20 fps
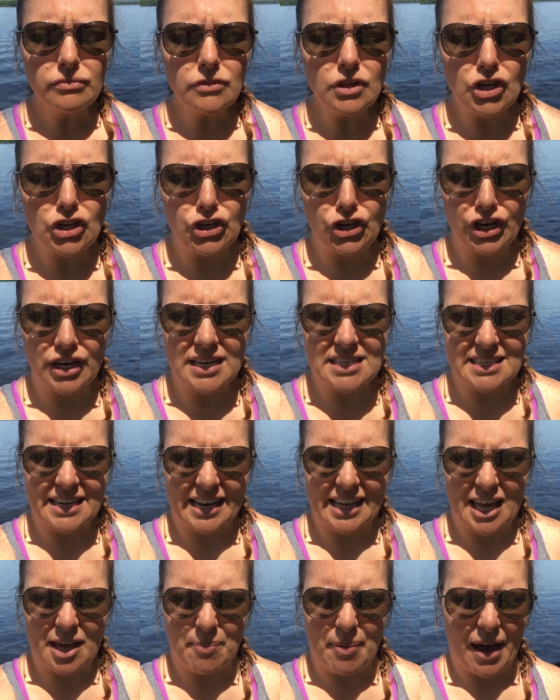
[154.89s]
you're going to
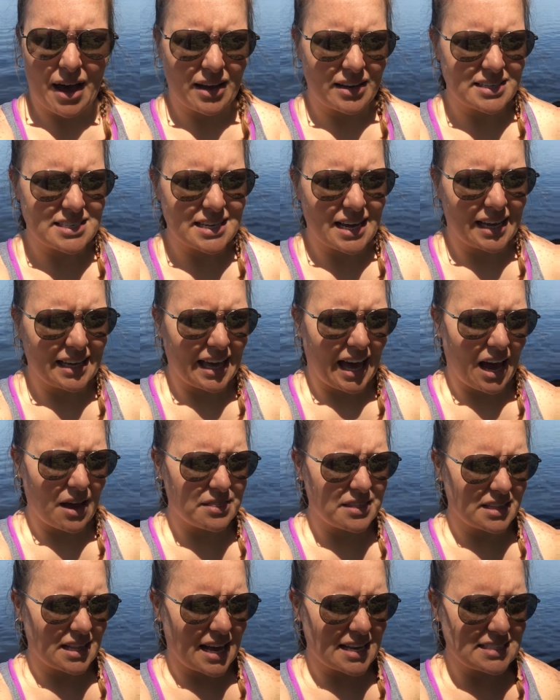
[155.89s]
study about a guy with
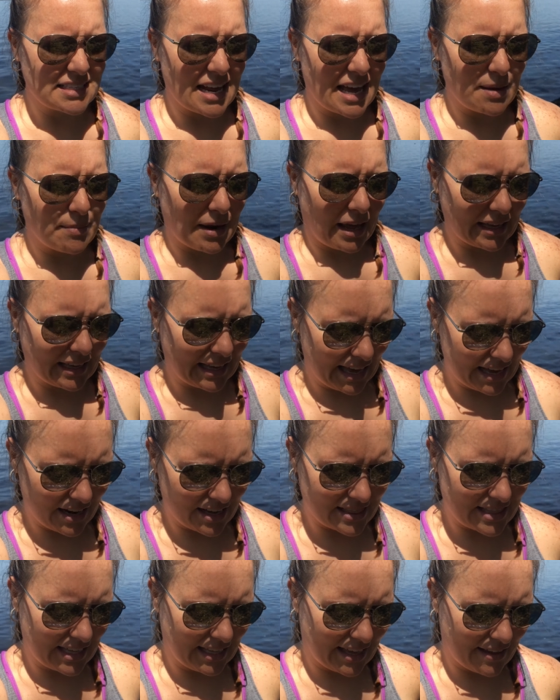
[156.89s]
the last name, and I
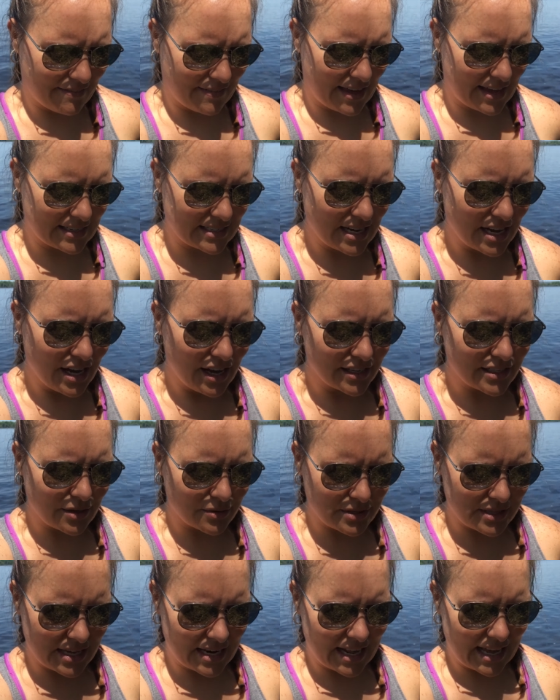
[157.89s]
cannot think of it,
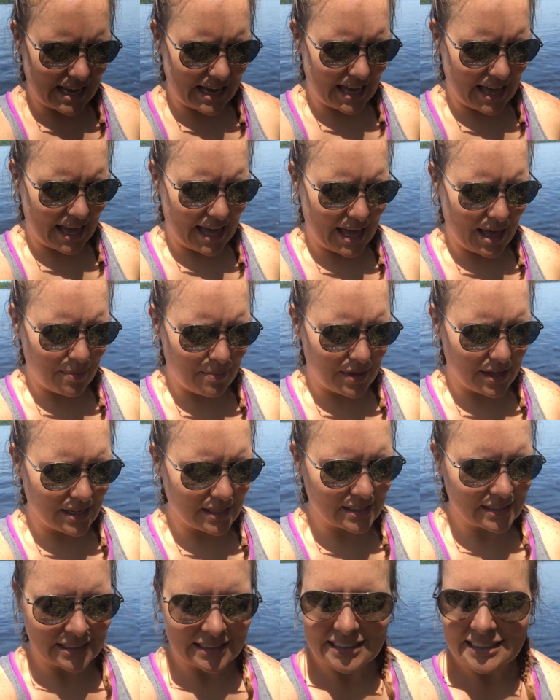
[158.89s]
starts with an M.
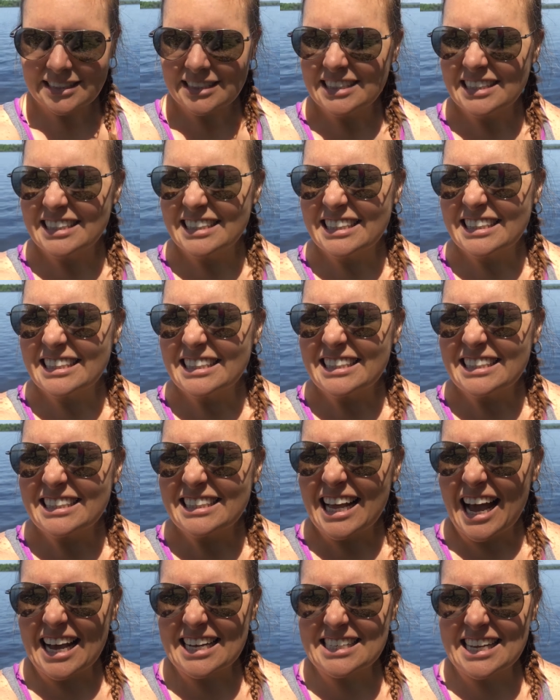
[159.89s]

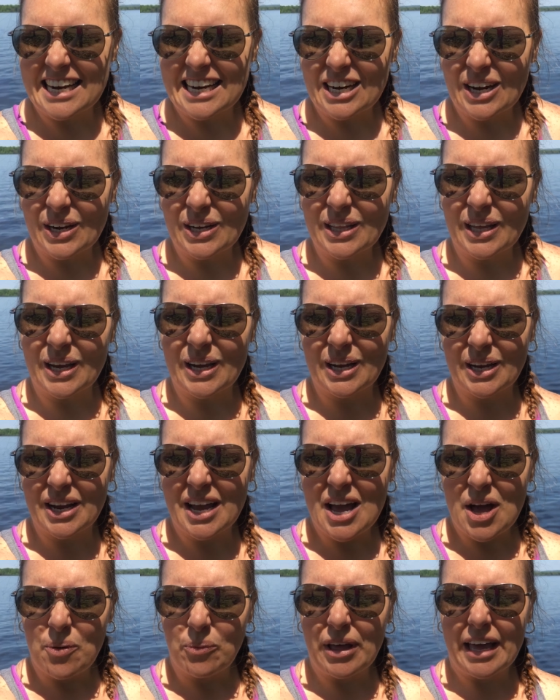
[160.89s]
I said it earlier.
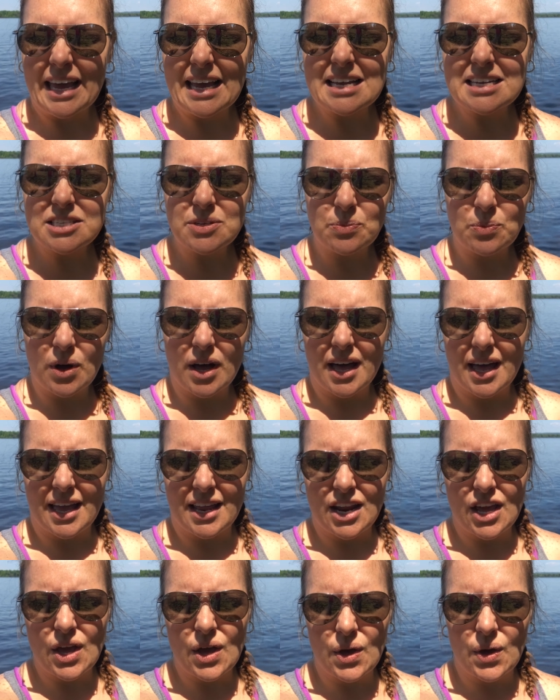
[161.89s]
Well, he is the
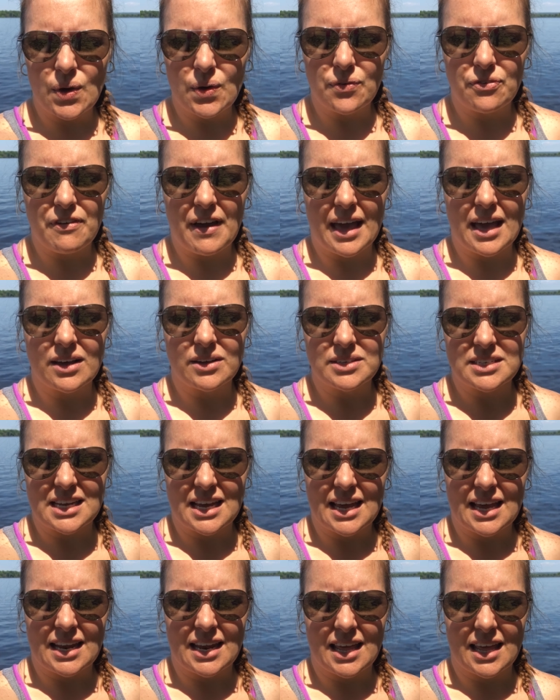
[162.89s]
one who
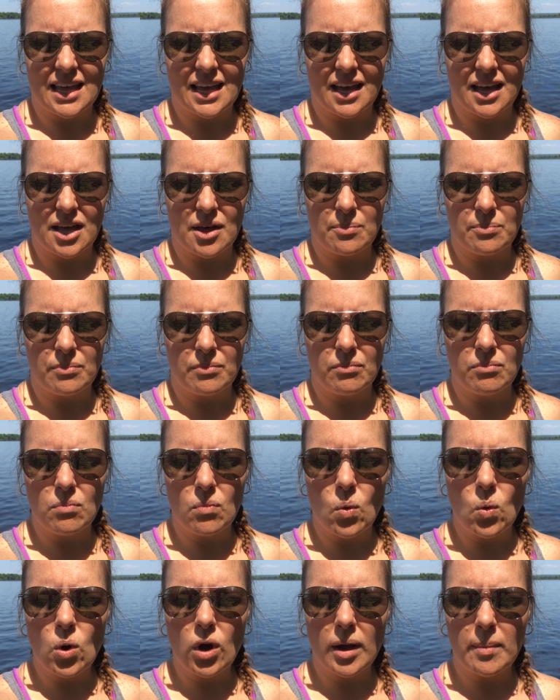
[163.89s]
founded
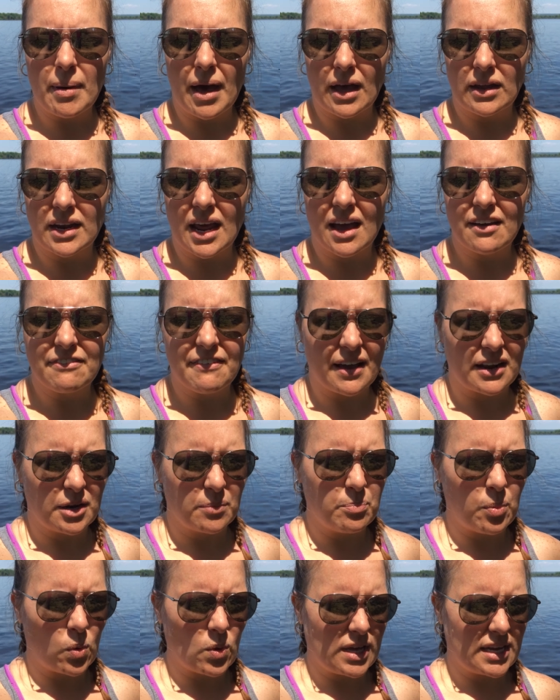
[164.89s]
not founded
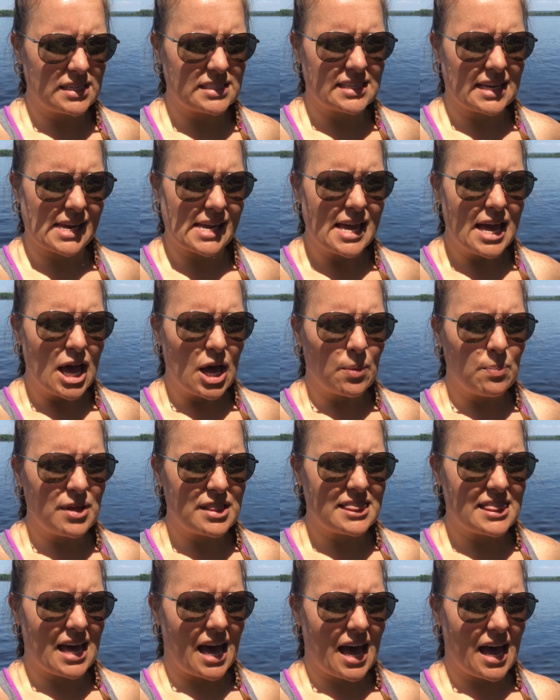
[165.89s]
buoyancy,
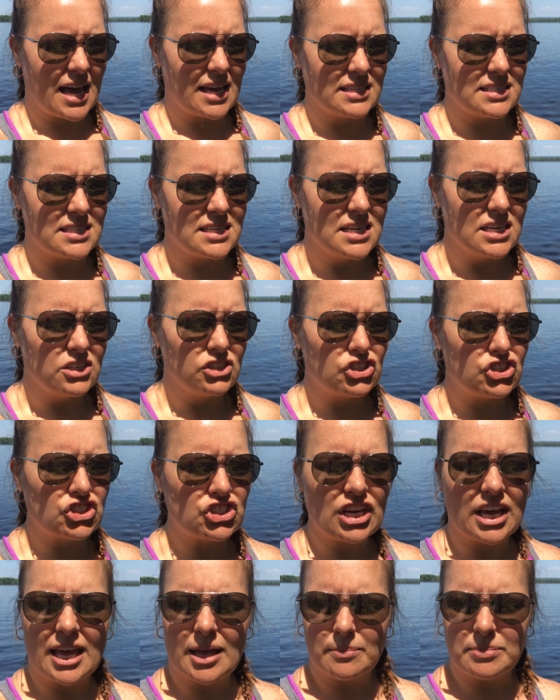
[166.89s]
but that
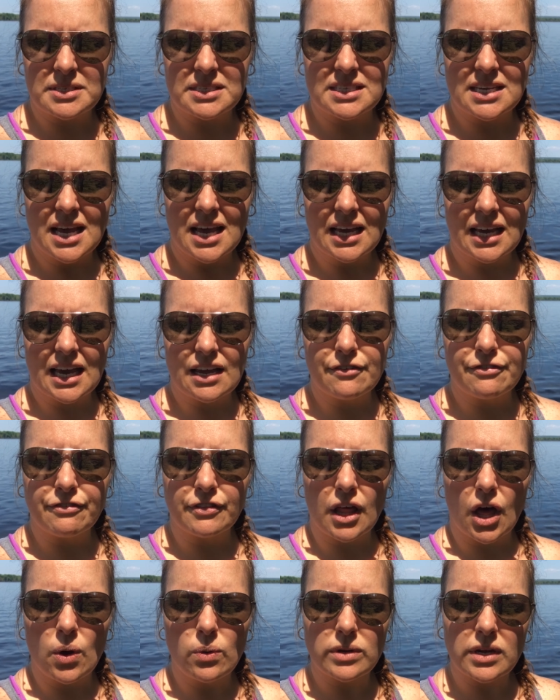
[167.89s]
ships can
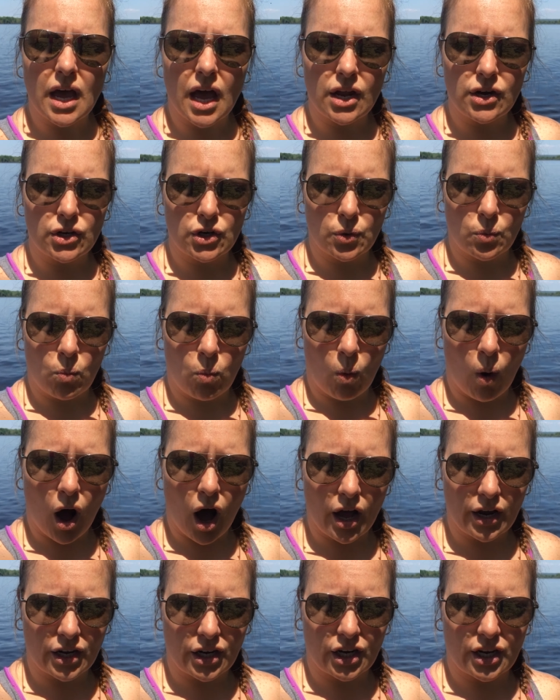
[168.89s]
float
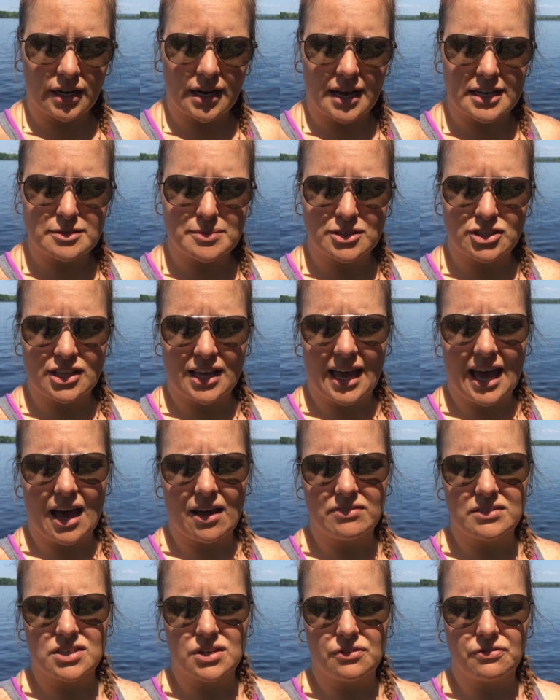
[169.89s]
underwater, and not so much they
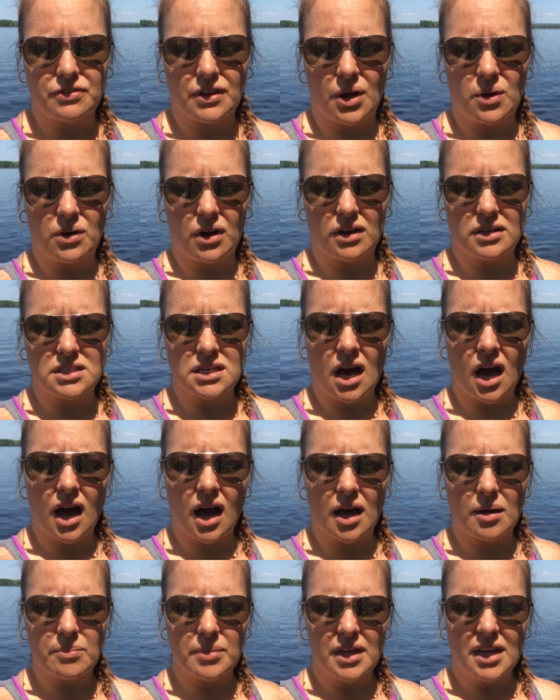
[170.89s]
have to float on
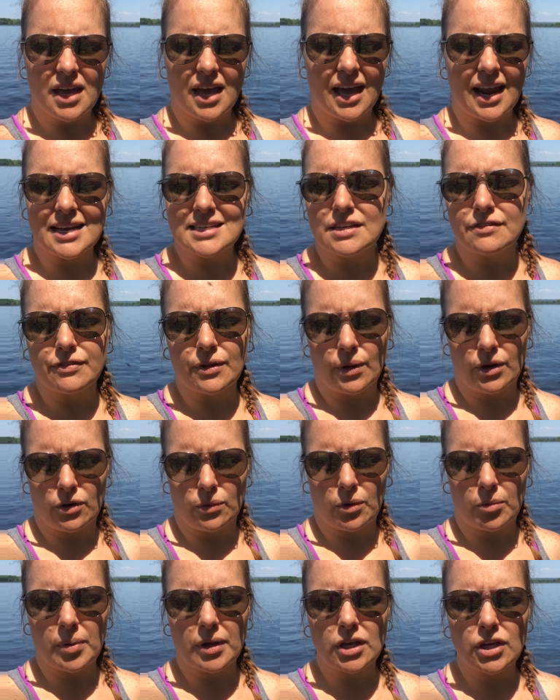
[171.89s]
top. I said float
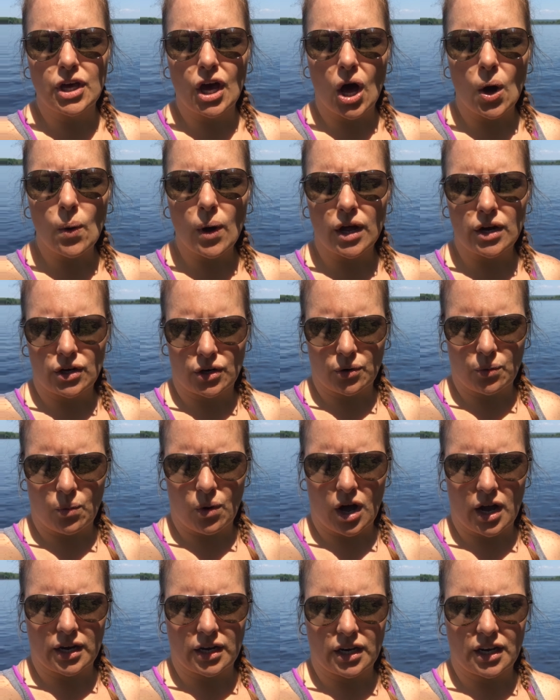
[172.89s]
underwater, but go
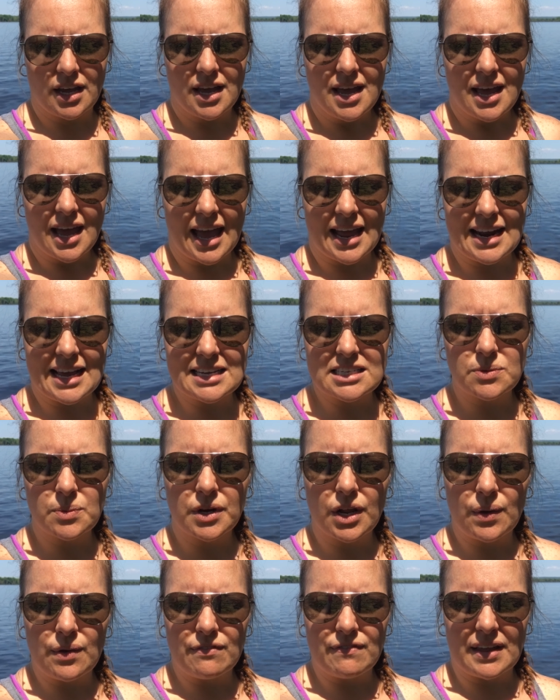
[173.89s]
underwater. And he's the one
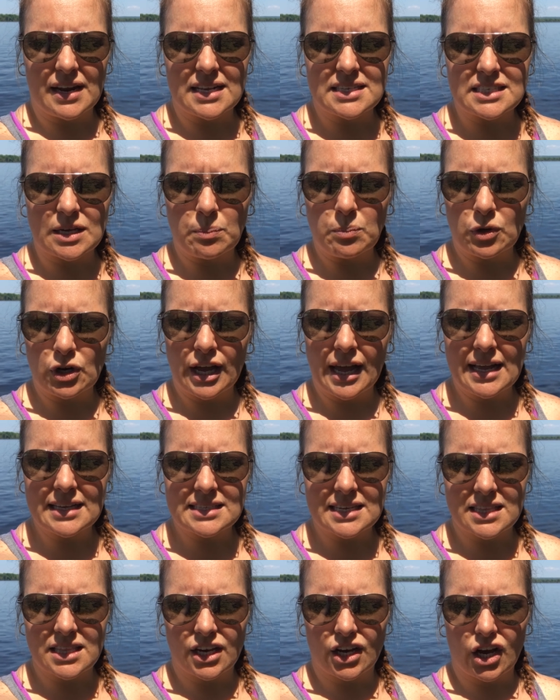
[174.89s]
who invented submarines,
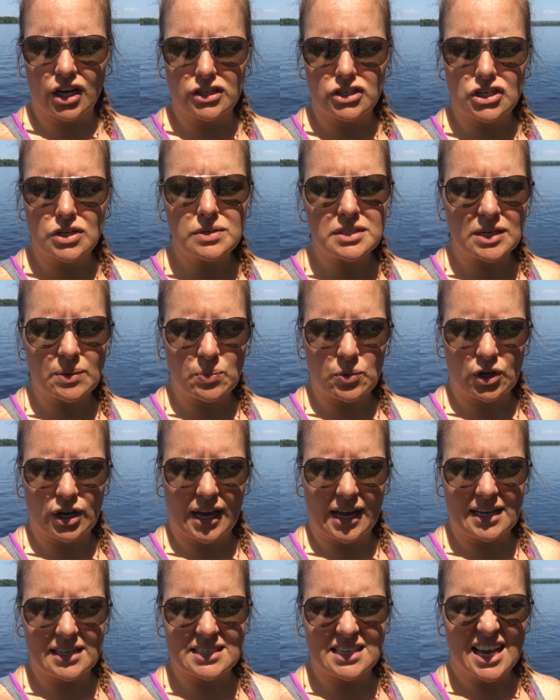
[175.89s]
and there are 2
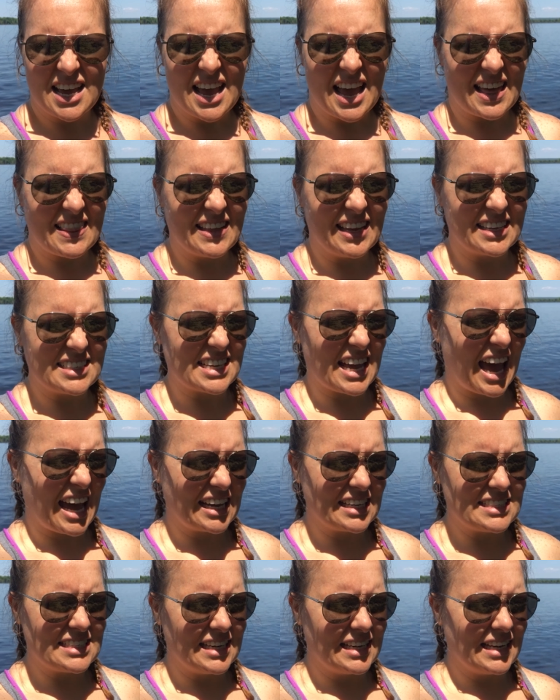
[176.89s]
submarines. I think it's
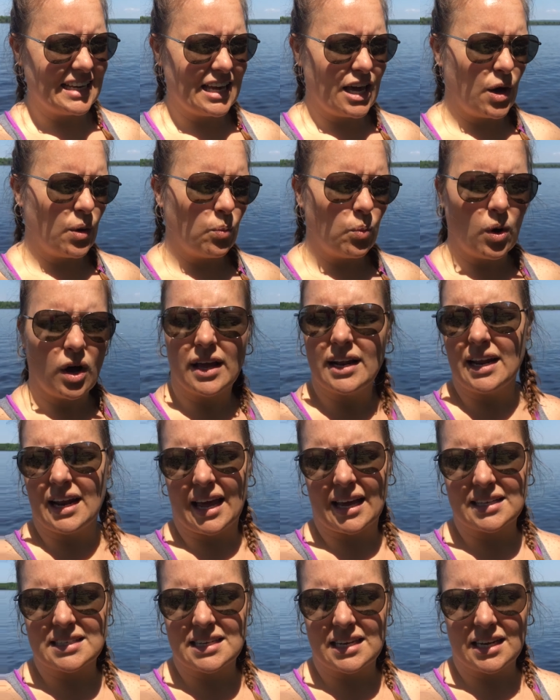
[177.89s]
Actinio 1 and
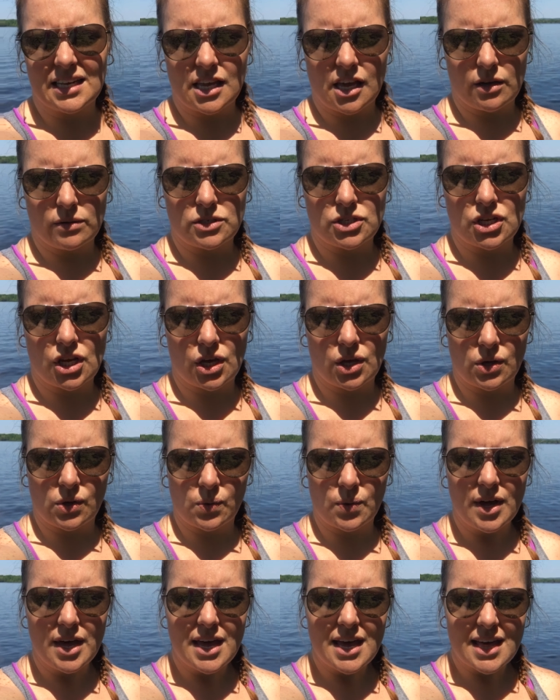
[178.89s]
Actinio 2
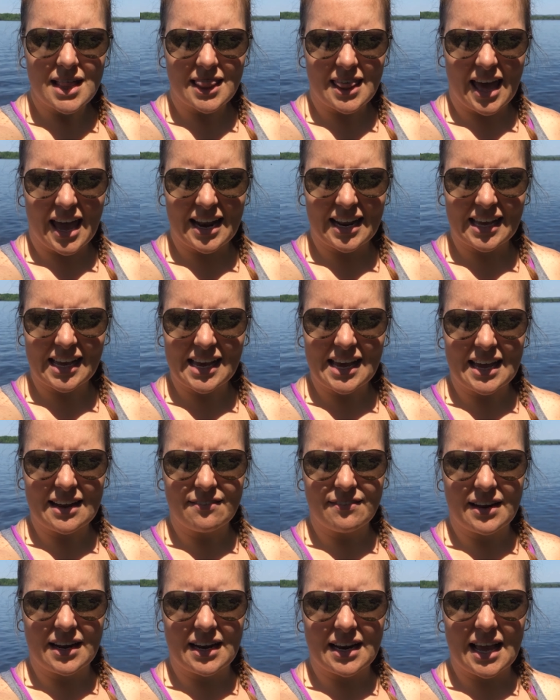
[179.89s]
that he
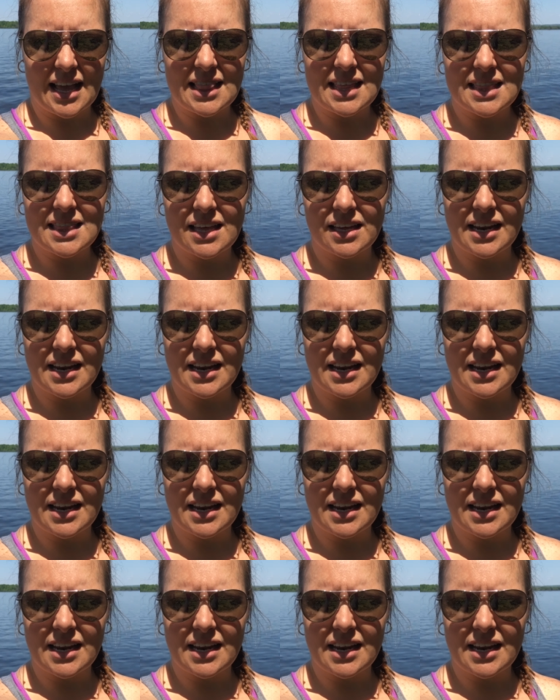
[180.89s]
invented. And then the